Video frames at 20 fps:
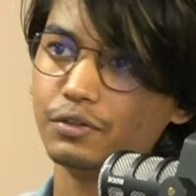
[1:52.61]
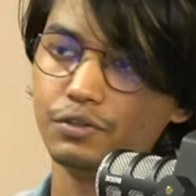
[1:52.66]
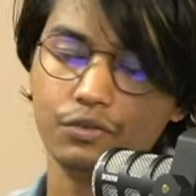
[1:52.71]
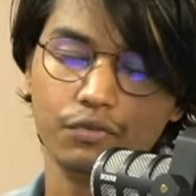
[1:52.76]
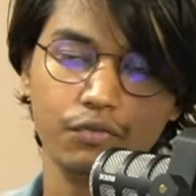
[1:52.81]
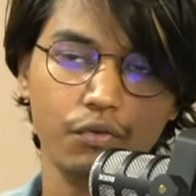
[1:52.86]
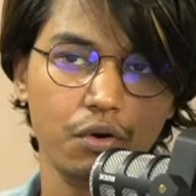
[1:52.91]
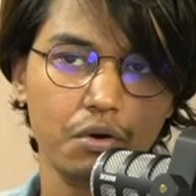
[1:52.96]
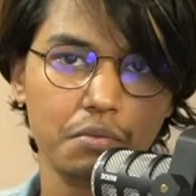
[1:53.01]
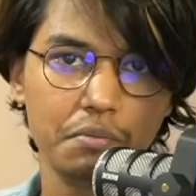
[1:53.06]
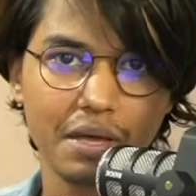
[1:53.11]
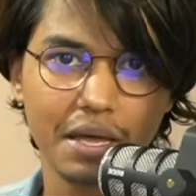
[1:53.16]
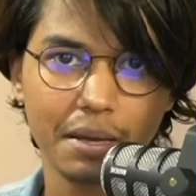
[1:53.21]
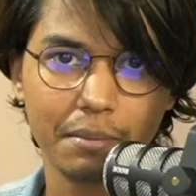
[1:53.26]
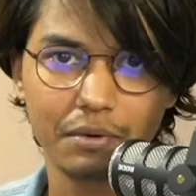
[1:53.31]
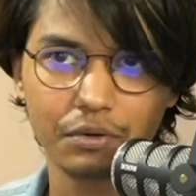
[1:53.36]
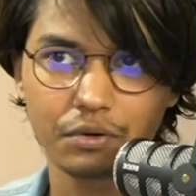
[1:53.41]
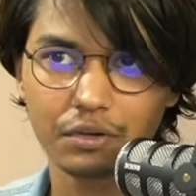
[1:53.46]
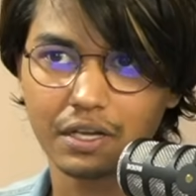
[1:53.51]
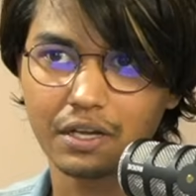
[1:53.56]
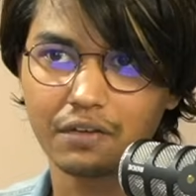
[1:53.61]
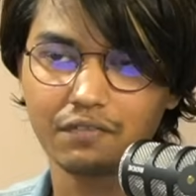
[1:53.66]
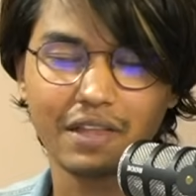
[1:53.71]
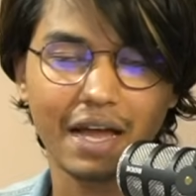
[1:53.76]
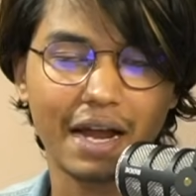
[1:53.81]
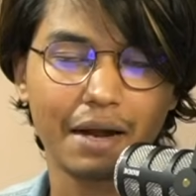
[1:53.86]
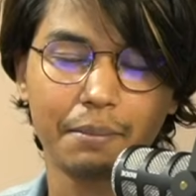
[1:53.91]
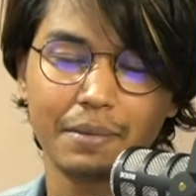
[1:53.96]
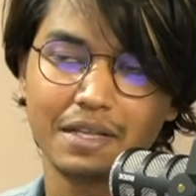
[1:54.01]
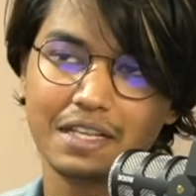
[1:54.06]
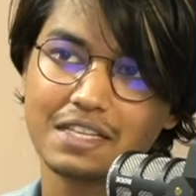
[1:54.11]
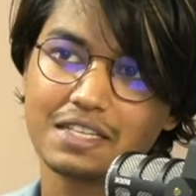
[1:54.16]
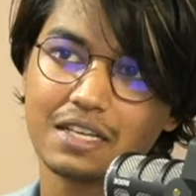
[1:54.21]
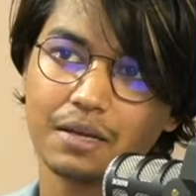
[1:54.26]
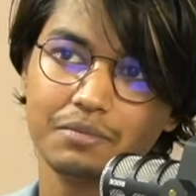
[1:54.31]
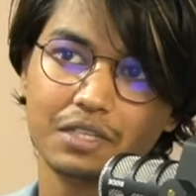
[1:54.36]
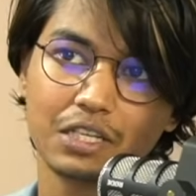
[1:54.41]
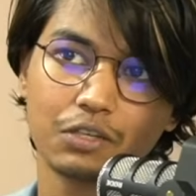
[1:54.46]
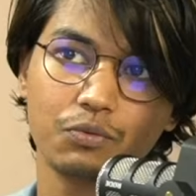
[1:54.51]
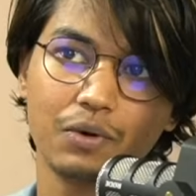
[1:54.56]
You won't be able to give that many
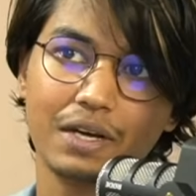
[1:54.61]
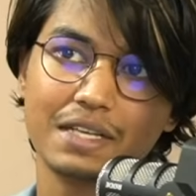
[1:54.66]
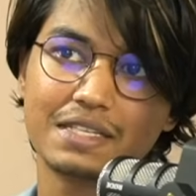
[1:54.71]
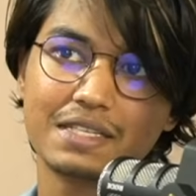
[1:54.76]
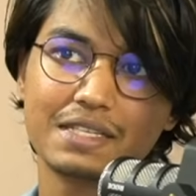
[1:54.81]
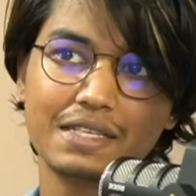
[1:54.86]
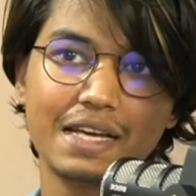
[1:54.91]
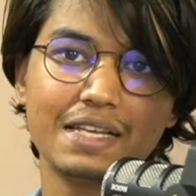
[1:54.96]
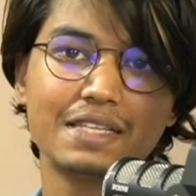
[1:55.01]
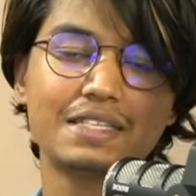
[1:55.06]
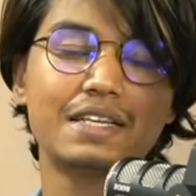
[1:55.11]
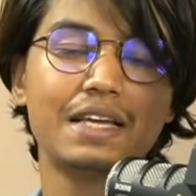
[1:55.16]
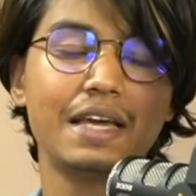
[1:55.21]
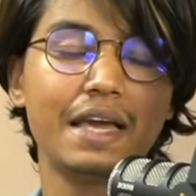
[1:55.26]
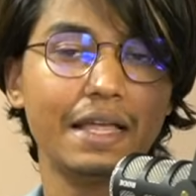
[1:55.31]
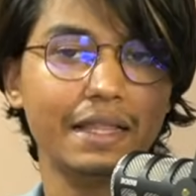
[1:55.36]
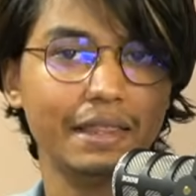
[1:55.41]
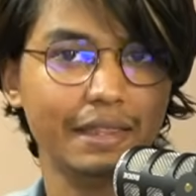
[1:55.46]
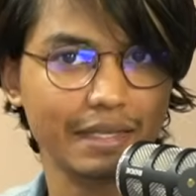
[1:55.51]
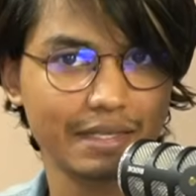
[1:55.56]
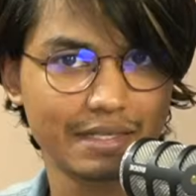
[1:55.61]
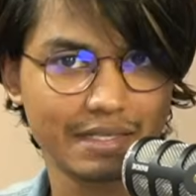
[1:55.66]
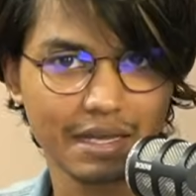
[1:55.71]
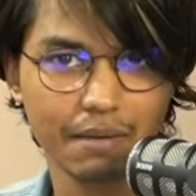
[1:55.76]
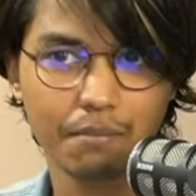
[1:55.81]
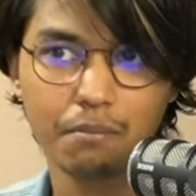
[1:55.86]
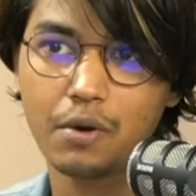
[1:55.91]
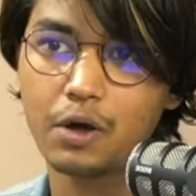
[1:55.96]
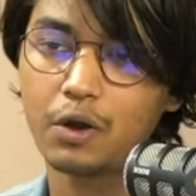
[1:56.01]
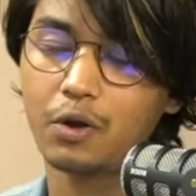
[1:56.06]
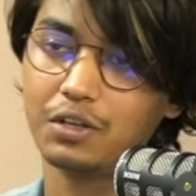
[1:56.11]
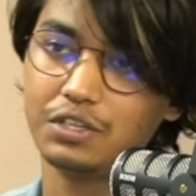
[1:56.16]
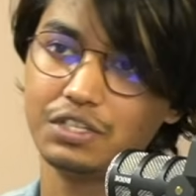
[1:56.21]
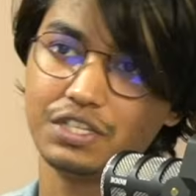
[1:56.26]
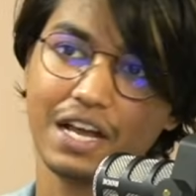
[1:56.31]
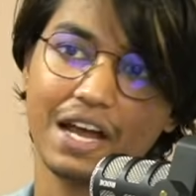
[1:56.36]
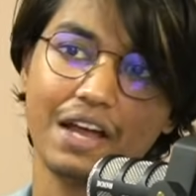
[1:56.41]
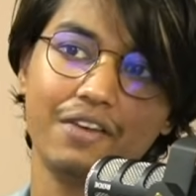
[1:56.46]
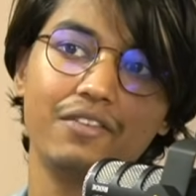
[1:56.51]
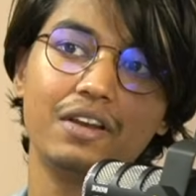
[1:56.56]
subject-wise tests in December or
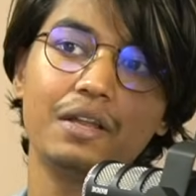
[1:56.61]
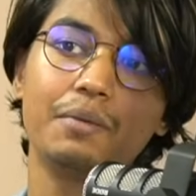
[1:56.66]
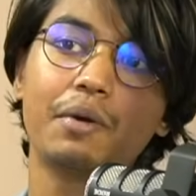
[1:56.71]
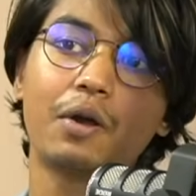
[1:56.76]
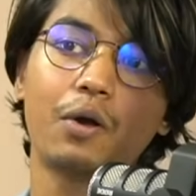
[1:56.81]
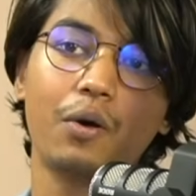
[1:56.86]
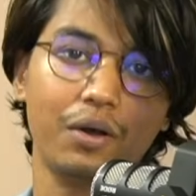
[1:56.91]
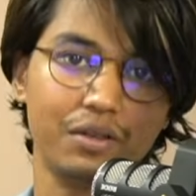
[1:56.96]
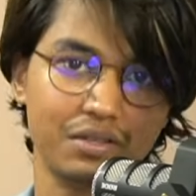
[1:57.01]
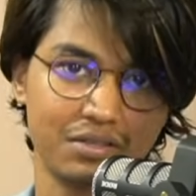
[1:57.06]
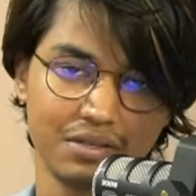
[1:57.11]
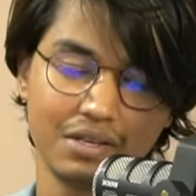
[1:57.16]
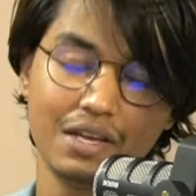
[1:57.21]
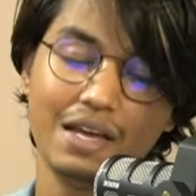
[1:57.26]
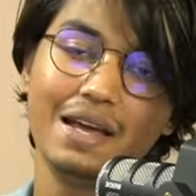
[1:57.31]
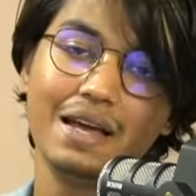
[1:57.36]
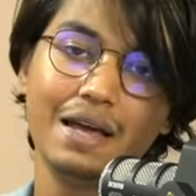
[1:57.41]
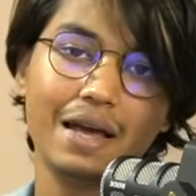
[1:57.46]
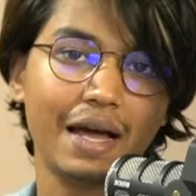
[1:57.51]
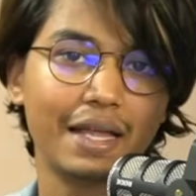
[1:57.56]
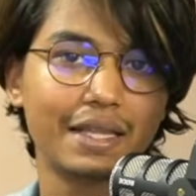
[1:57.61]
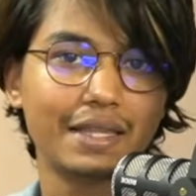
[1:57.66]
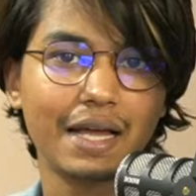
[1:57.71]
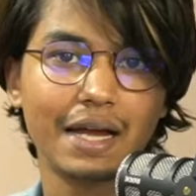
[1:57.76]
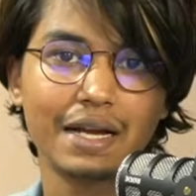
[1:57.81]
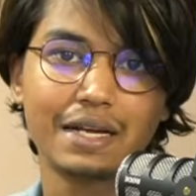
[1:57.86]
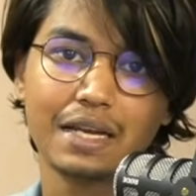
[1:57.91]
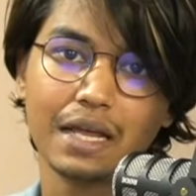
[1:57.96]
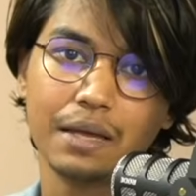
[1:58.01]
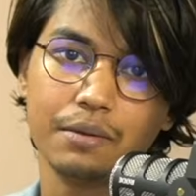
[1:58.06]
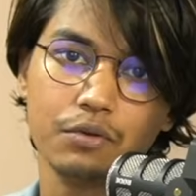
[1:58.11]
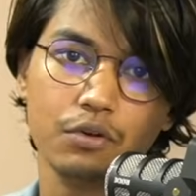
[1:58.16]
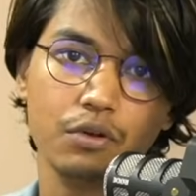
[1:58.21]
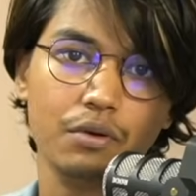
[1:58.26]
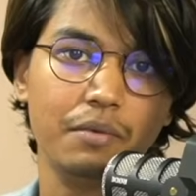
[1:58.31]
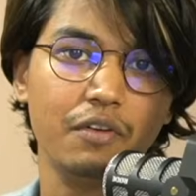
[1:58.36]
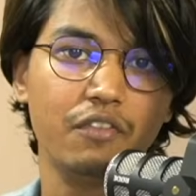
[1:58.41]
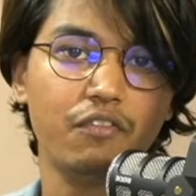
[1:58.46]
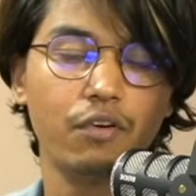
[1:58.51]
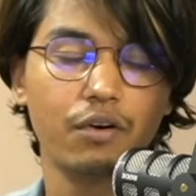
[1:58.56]
January, because at that time you will
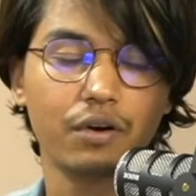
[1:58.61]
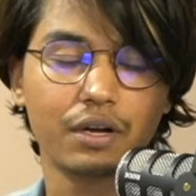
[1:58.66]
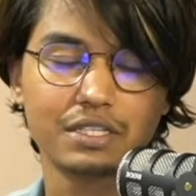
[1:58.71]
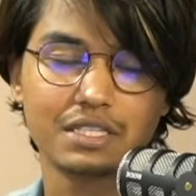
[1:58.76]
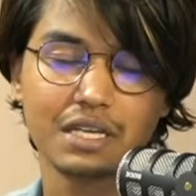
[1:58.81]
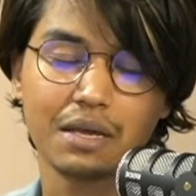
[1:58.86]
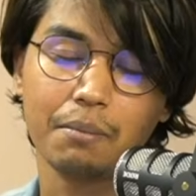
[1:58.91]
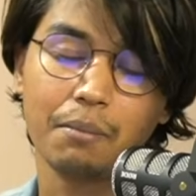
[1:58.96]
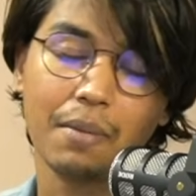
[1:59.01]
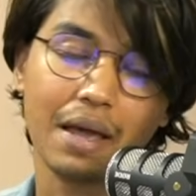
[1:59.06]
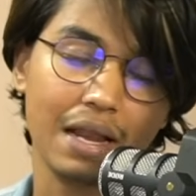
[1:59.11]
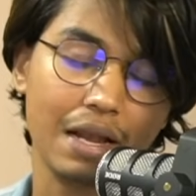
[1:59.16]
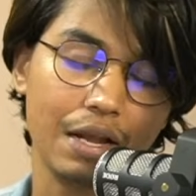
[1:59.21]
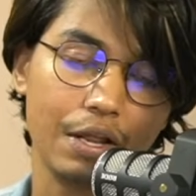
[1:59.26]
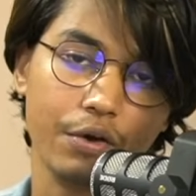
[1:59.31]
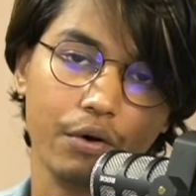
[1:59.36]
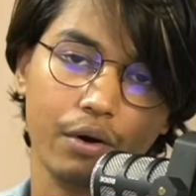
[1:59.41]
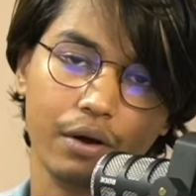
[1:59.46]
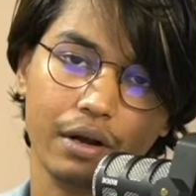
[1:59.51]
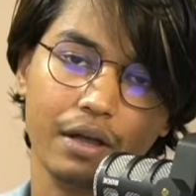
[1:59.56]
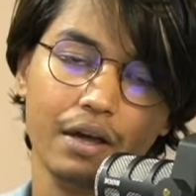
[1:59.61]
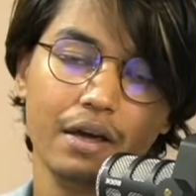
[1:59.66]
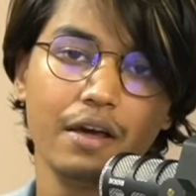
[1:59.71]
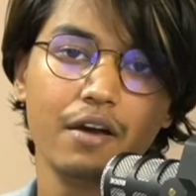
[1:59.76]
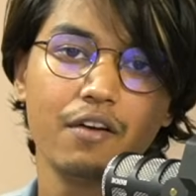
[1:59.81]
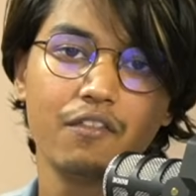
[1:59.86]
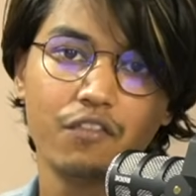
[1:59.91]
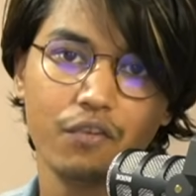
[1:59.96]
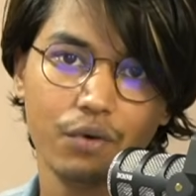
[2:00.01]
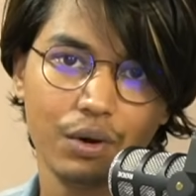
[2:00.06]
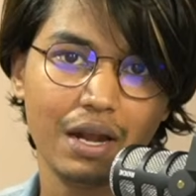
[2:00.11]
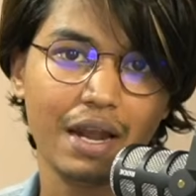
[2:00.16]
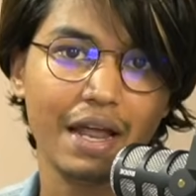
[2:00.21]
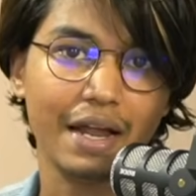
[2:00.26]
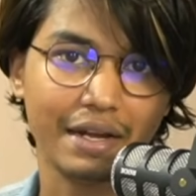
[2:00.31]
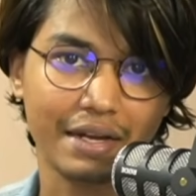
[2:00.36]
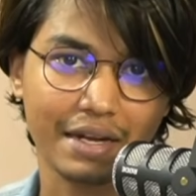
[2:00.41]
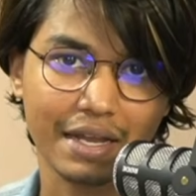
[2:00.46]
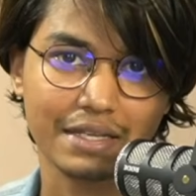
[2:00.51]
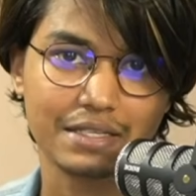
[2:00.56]
be focusing mainly on
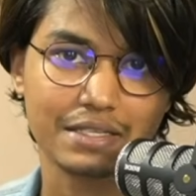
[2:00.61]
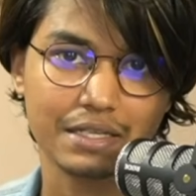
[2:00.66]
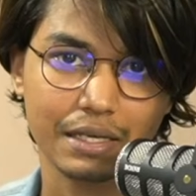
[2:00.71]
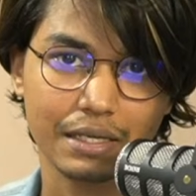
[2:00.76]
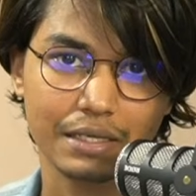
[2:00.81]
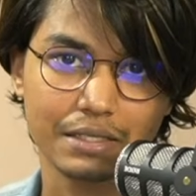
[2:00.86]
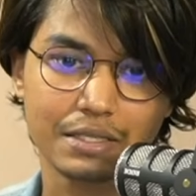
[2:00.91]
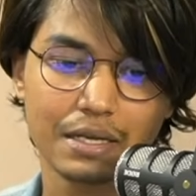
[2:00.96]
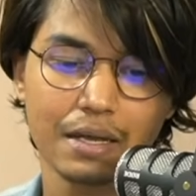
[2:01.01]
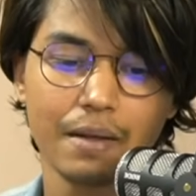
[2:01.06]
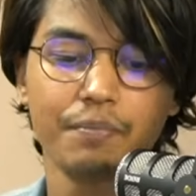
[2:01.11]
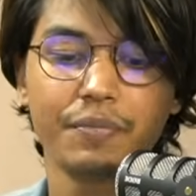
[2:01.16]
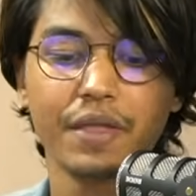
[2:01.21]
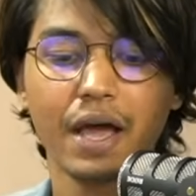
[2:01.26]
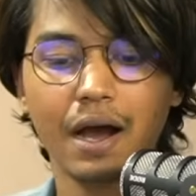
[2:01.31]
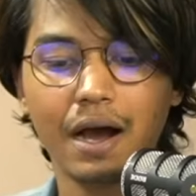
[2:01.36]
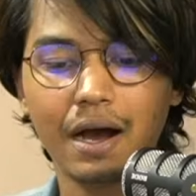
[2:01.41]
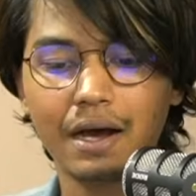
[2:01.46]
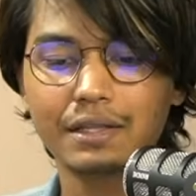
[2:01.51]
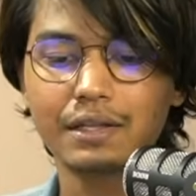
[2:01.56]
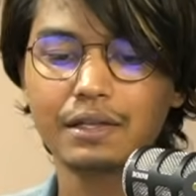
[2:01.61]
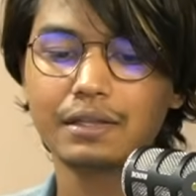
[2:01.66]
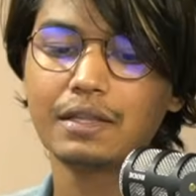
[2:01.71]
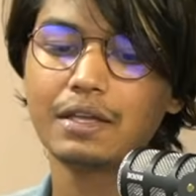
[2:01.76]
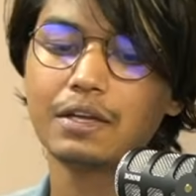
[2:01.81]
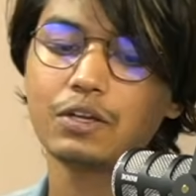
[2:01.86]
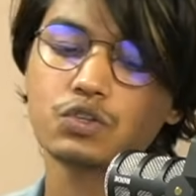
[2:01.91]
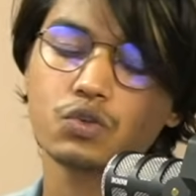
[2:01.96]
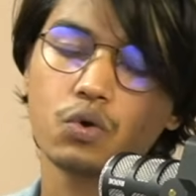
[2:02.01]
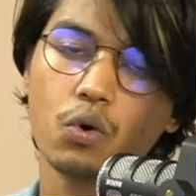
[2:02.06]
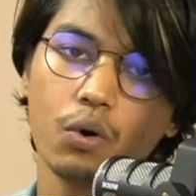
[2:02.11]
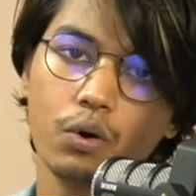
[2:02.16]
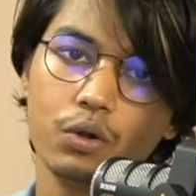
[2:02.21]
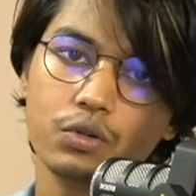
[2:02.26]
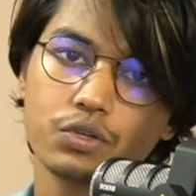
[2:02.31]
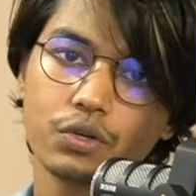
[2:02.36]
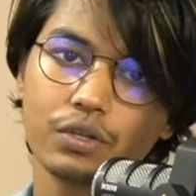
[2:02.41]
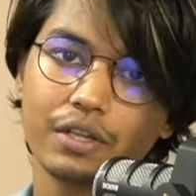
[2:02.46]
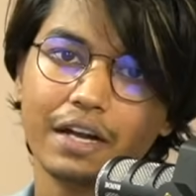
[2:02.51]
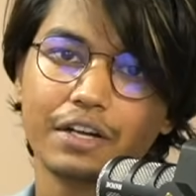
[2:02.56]
full-length test series. There are other things
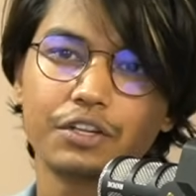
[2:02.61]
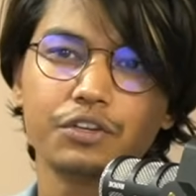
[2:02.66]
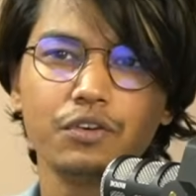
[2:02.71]
also that